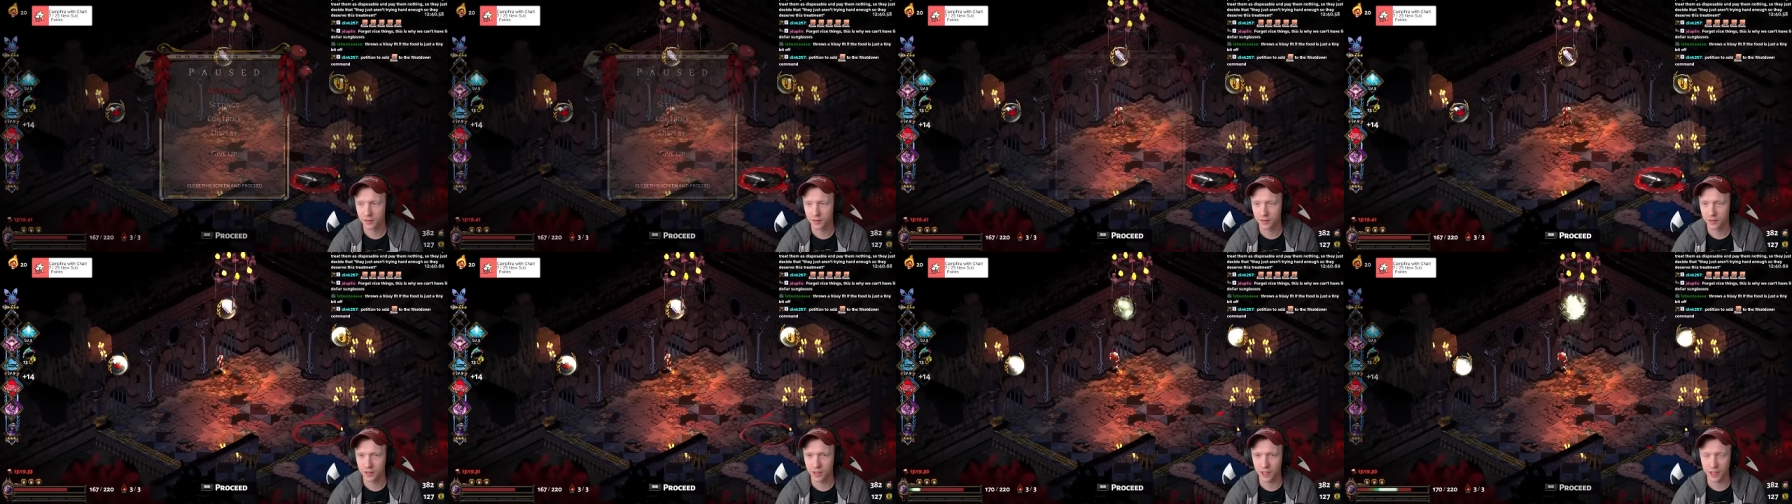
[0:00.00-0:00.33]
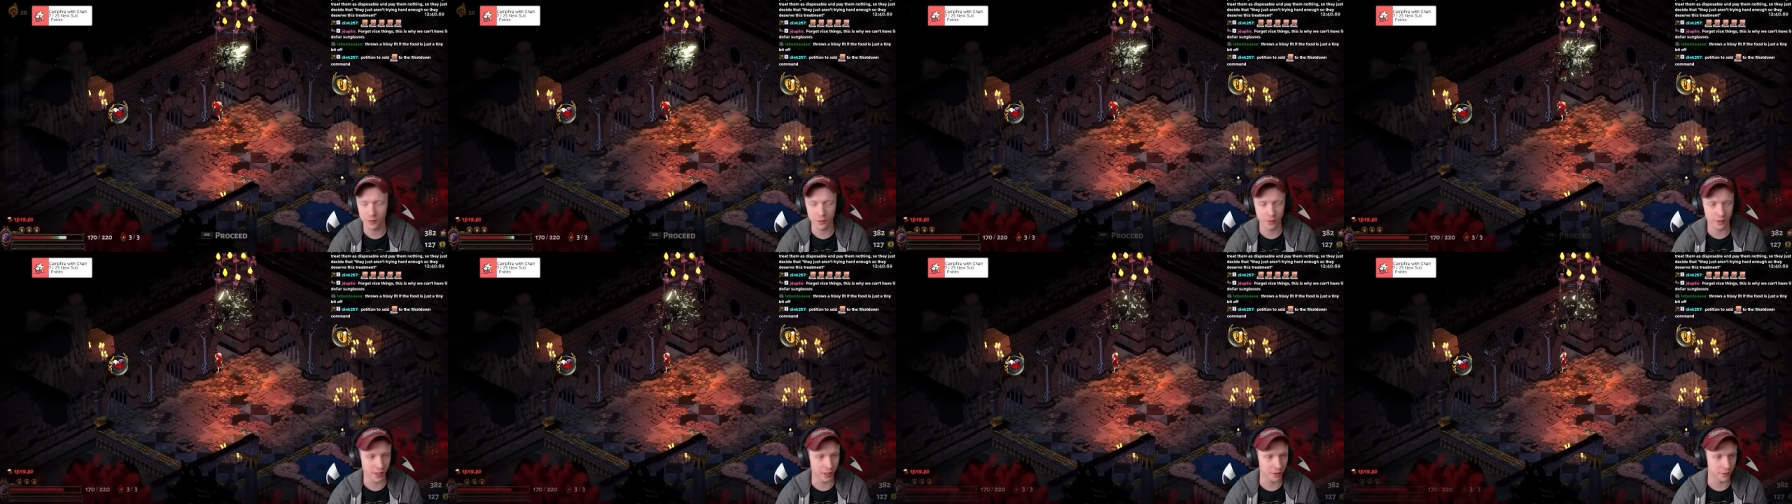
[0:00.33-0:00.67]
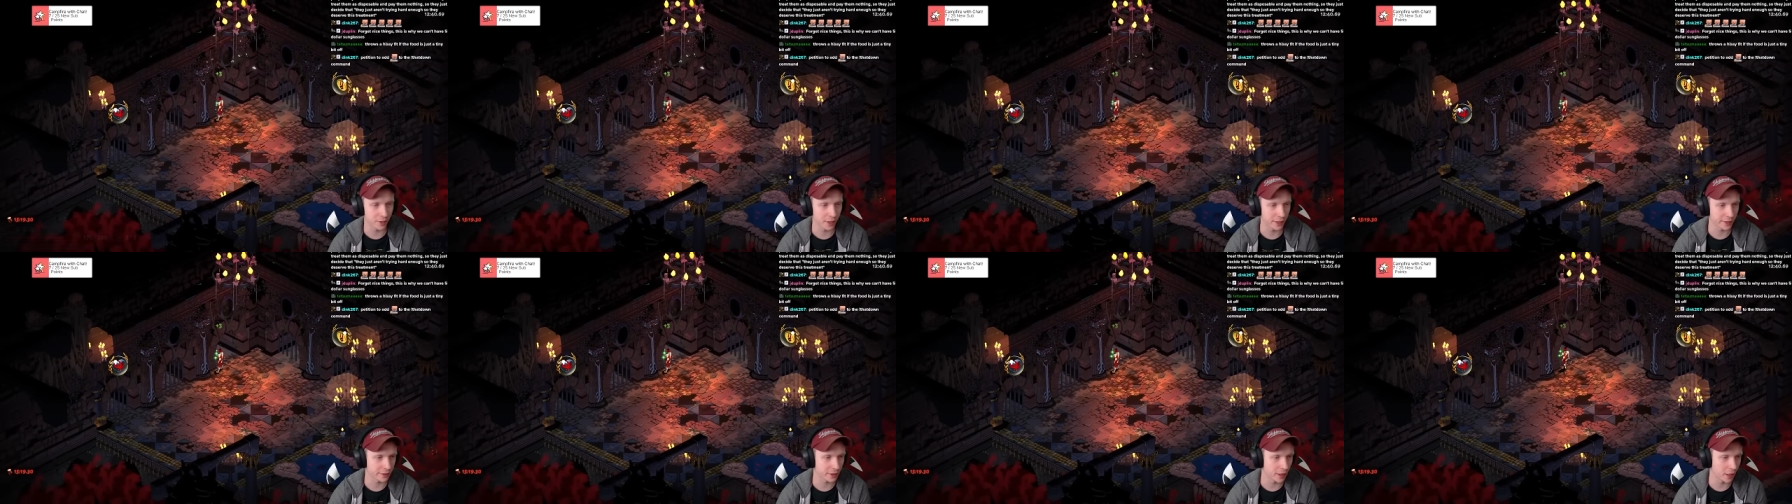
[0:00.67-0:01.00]
Alright, we'll get
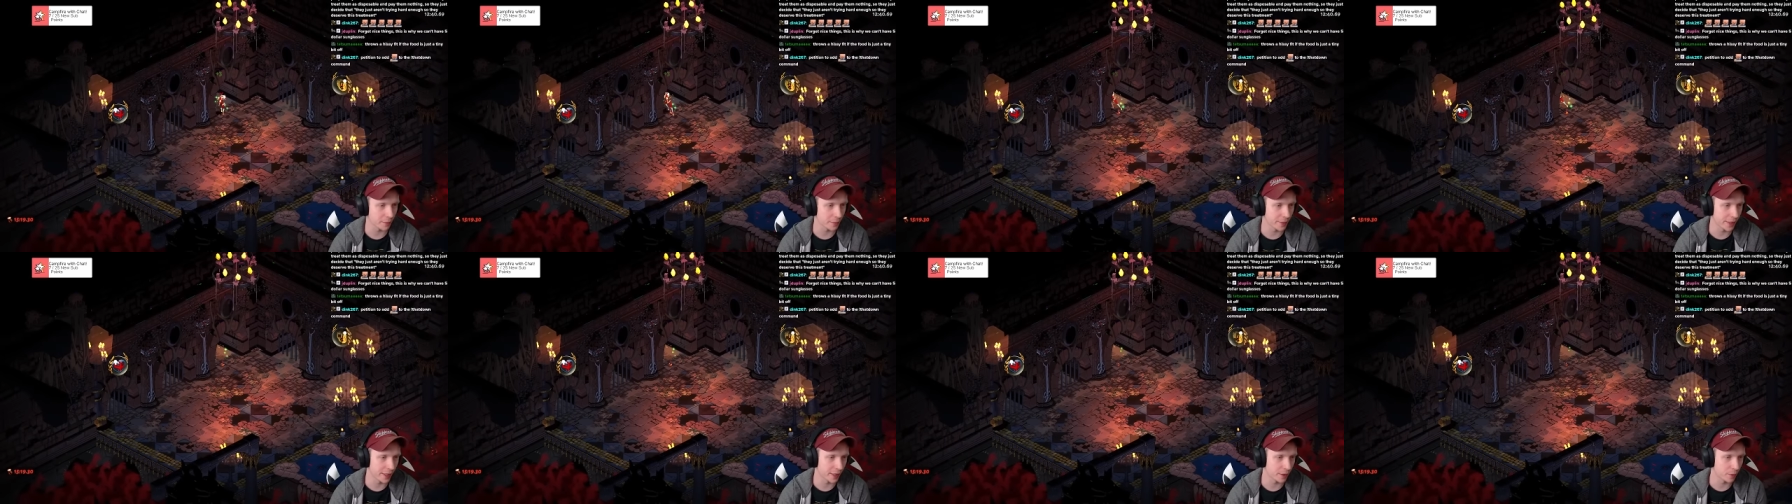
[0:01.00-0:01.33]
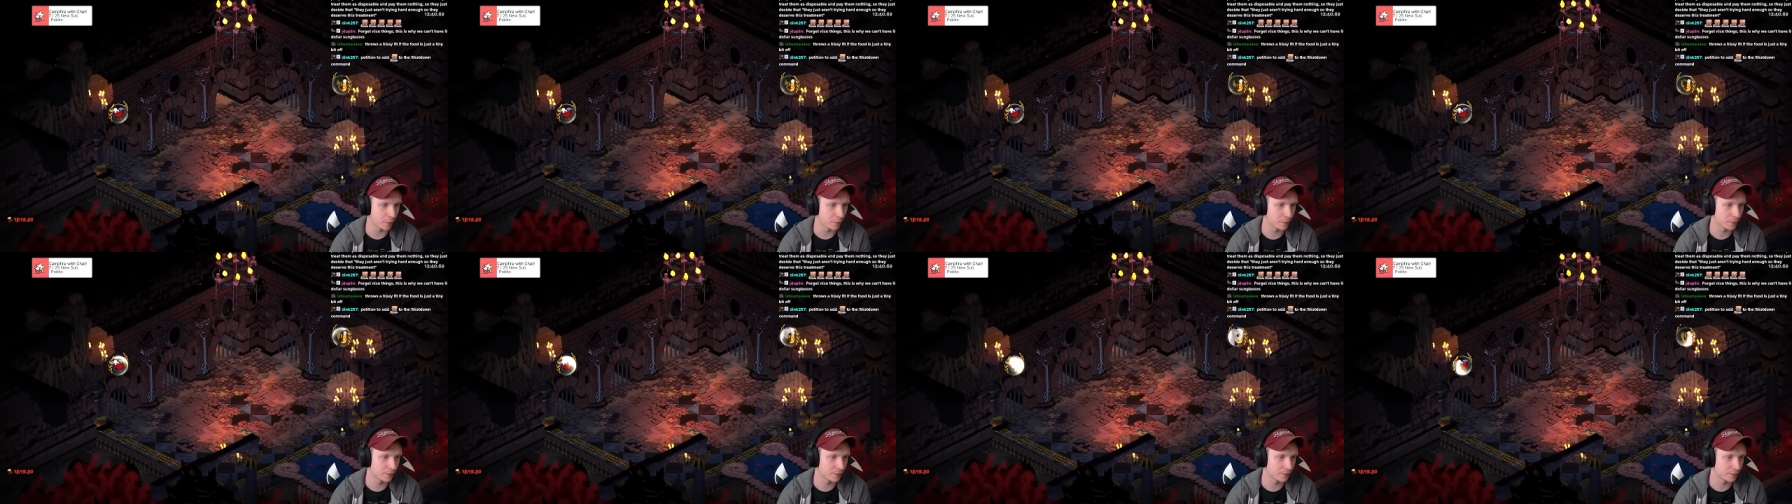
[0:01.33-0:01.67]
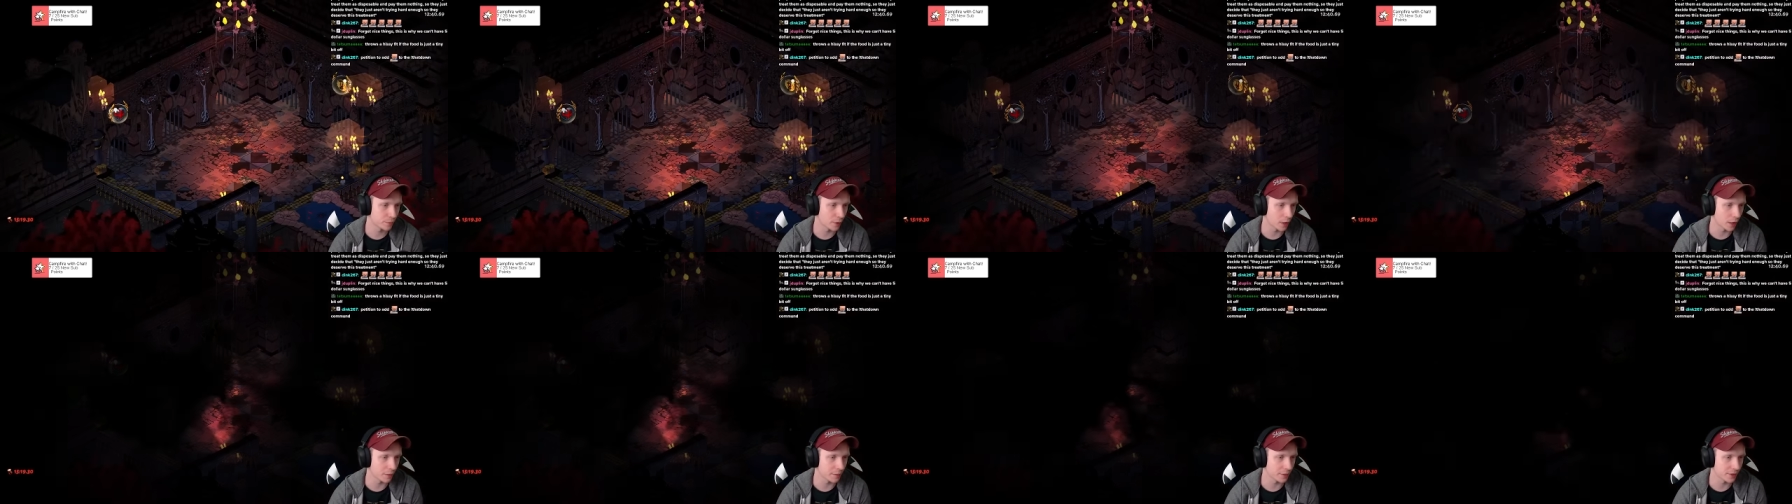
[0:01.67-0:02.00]
Rare Crop now.
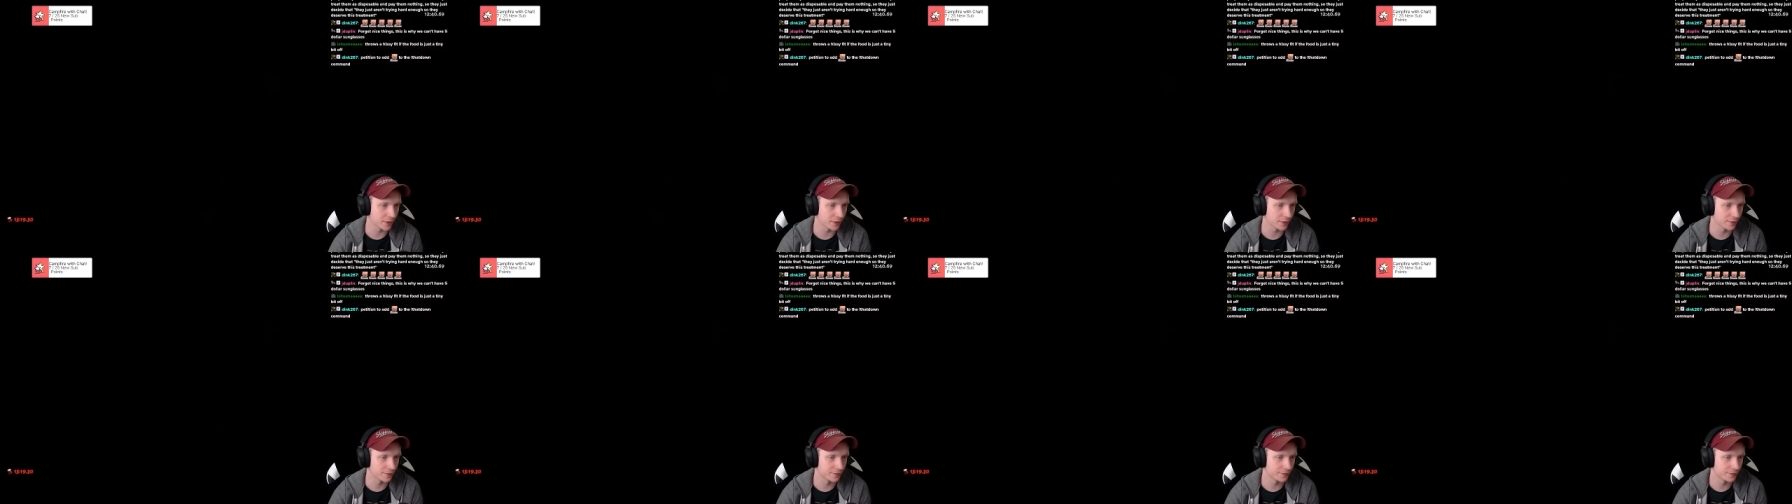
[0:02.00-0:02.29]
Promise.